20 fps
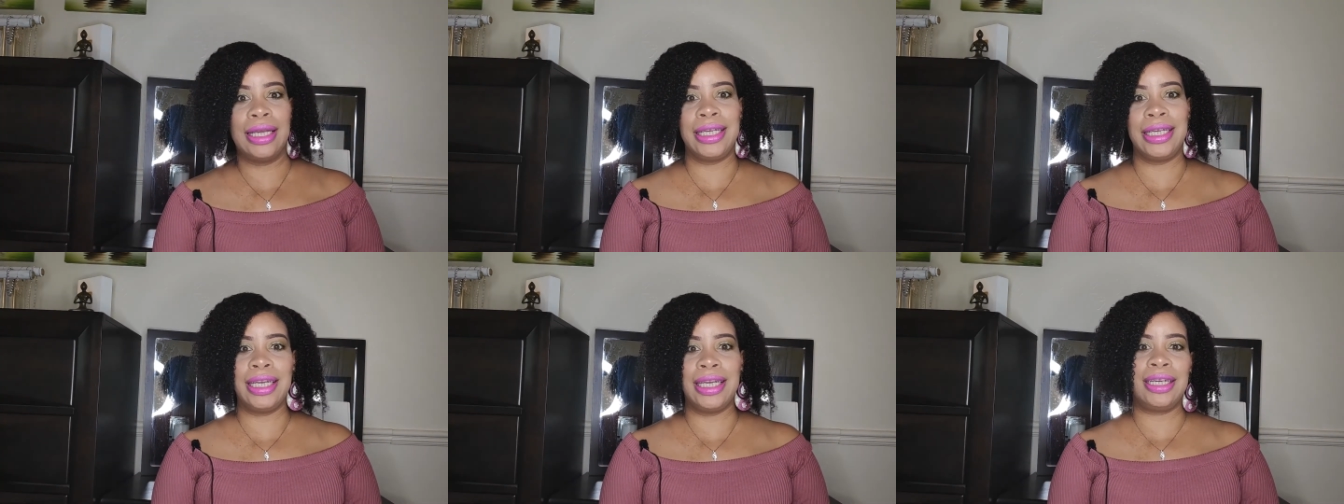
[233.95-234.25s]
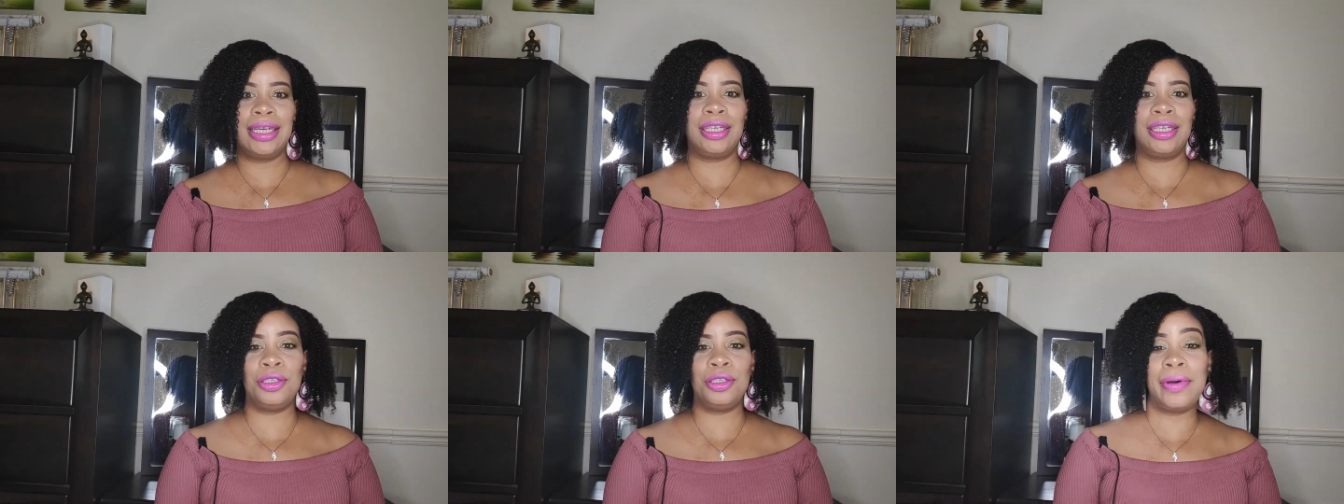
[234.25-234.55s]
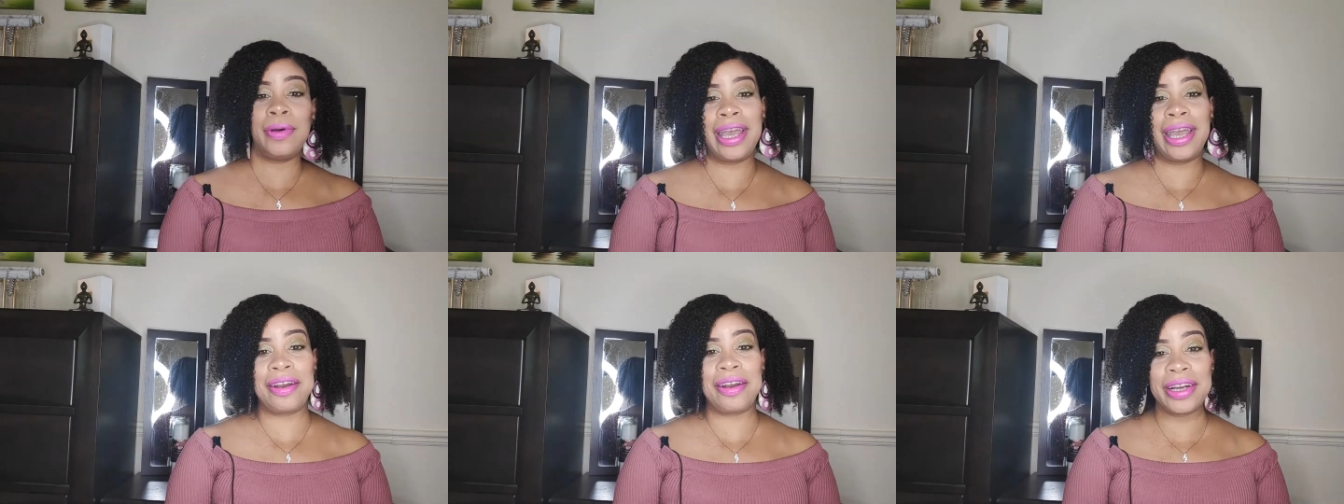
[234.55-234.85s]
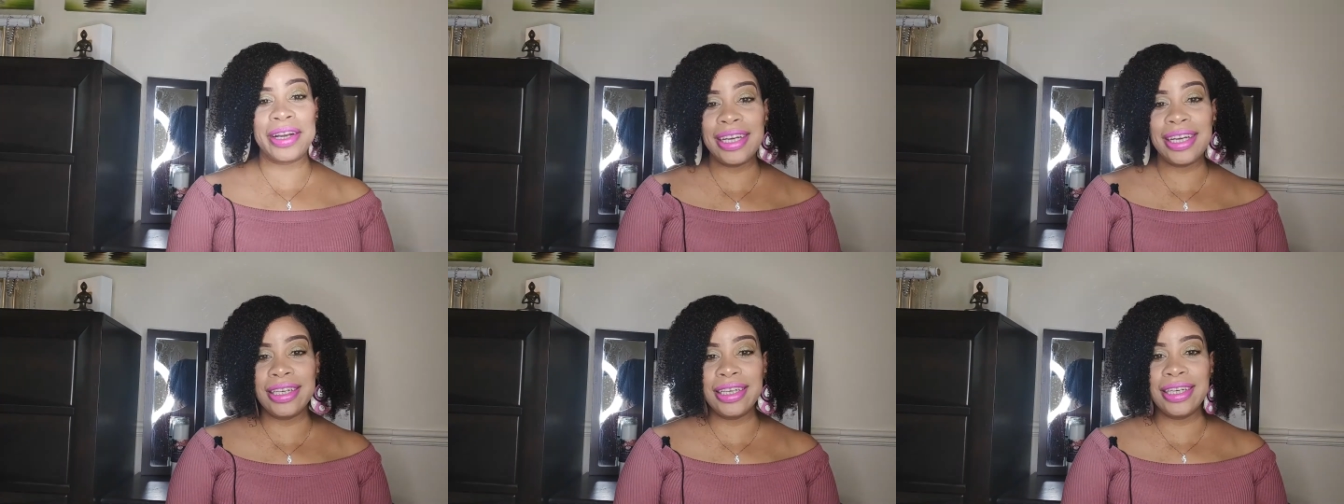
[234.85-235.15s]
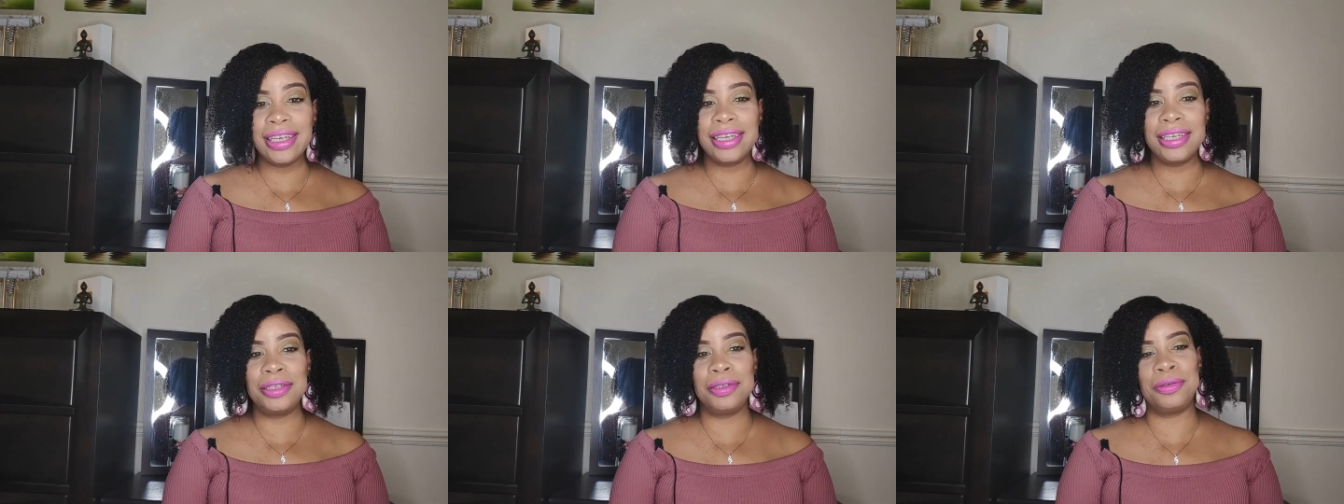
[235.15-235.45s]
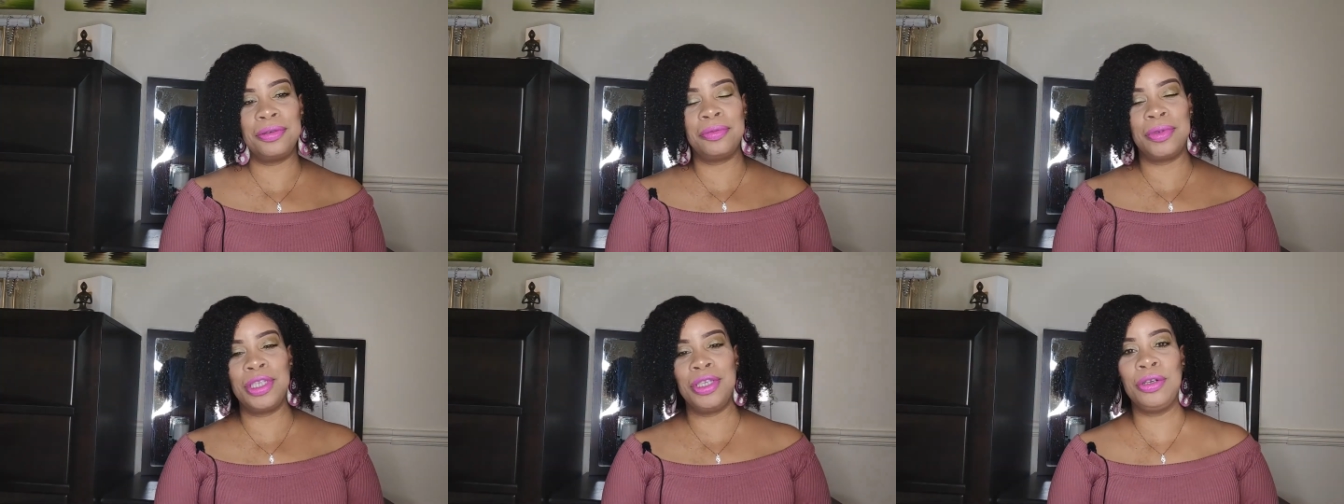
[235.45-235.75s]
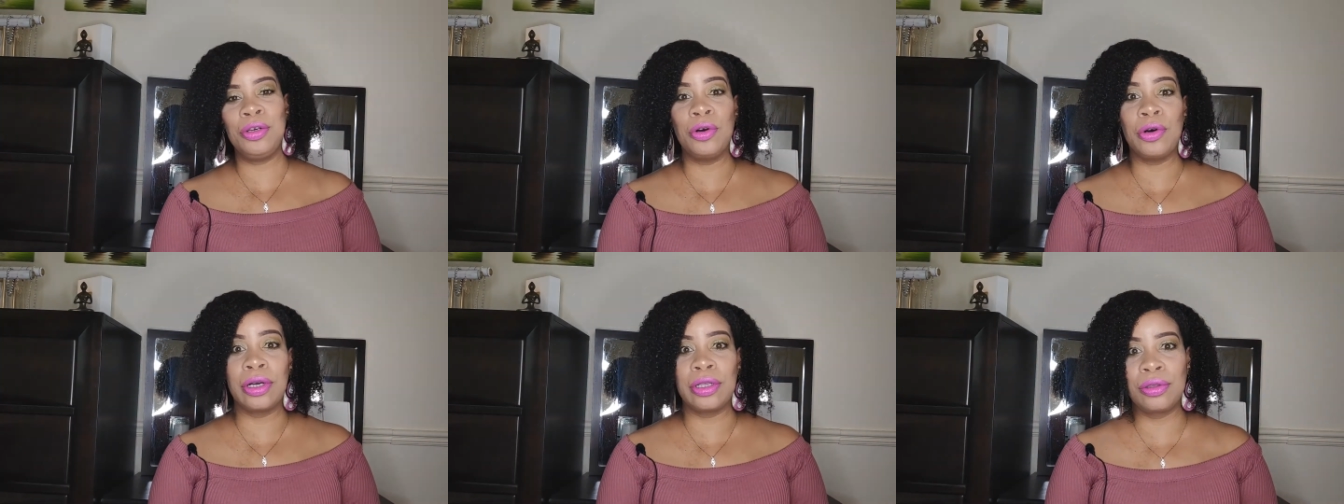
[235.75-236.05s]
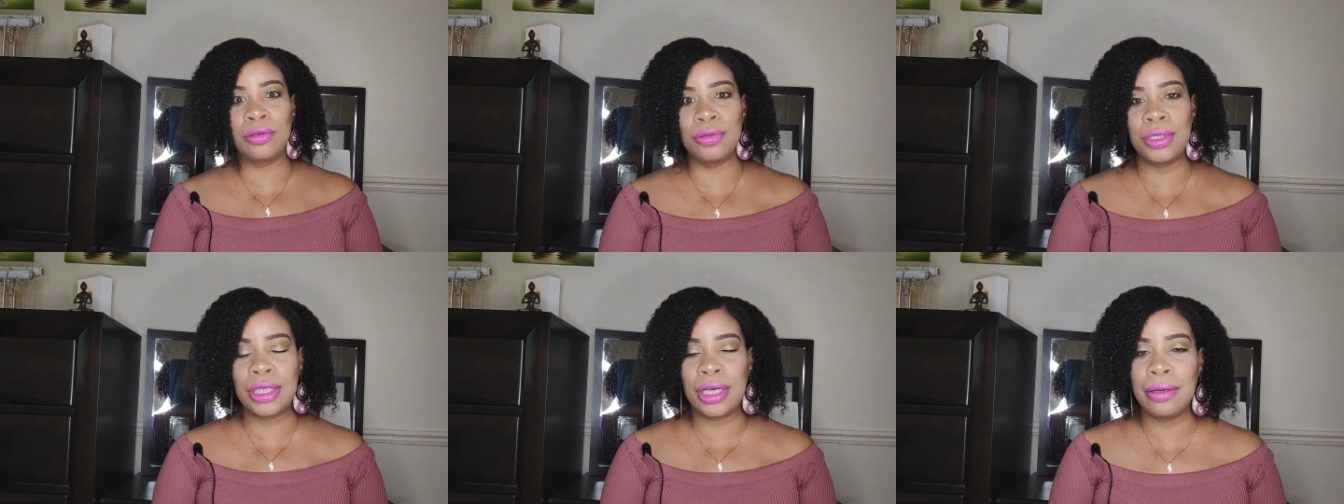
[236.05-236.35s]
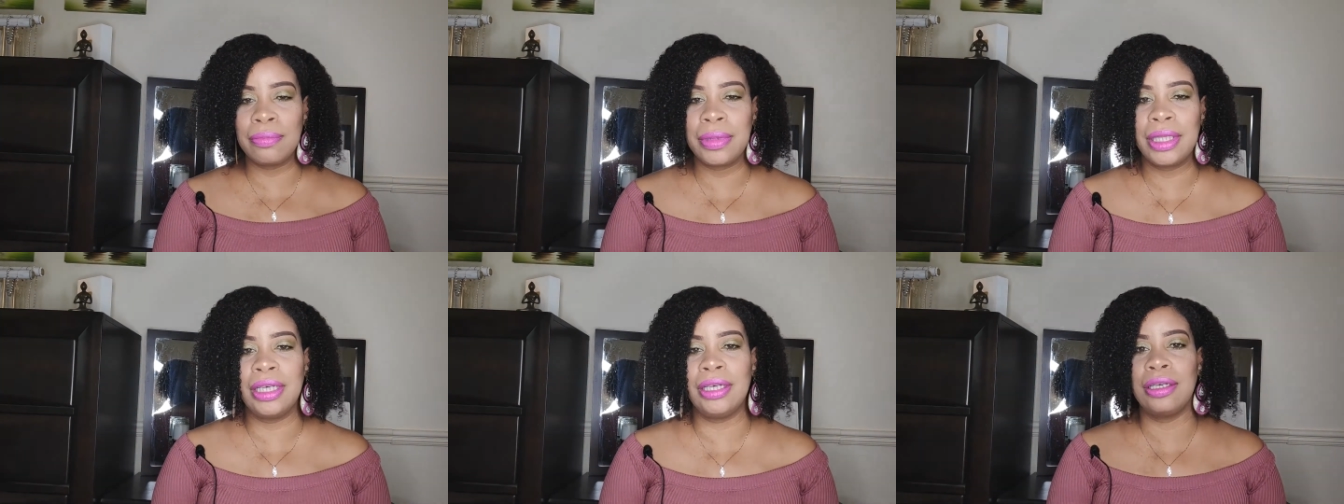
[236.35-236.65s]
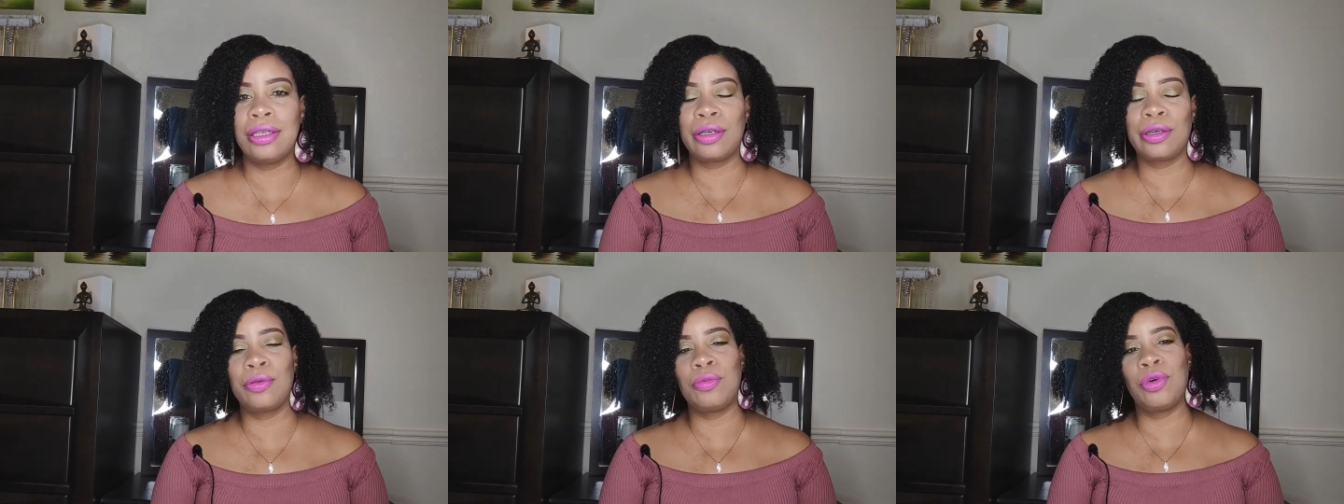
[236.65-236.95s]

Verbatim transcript: getting a new haircut when you're going through something or